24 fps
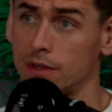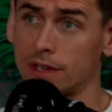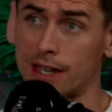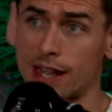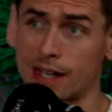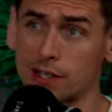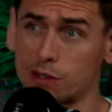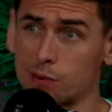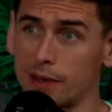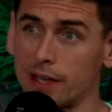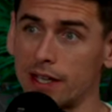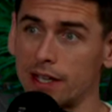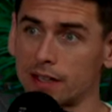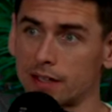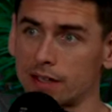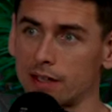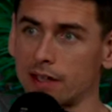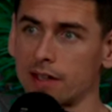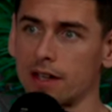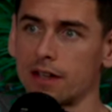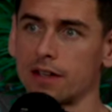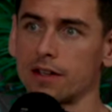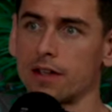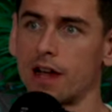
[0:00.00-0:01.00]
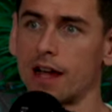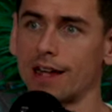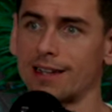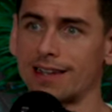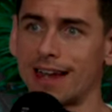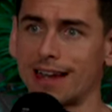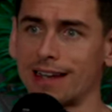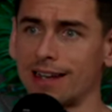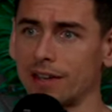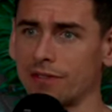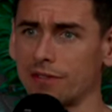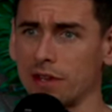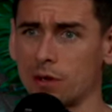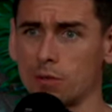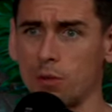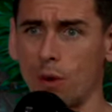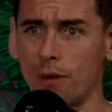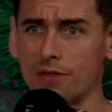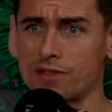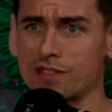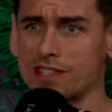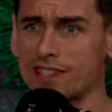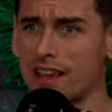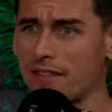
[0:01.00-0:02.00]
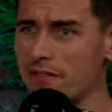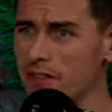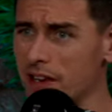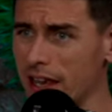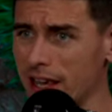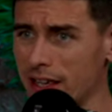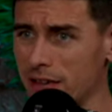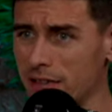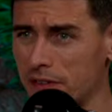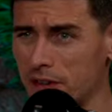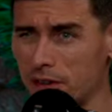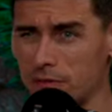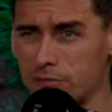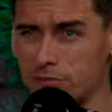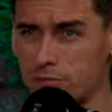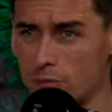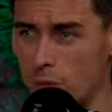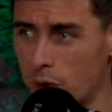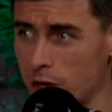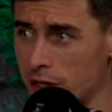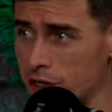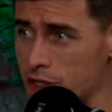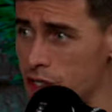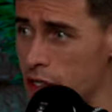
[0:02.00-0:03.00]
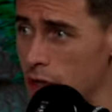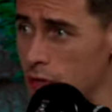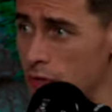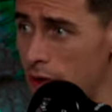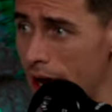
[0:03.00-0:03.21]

last week I think I deadlifted 170 for one or two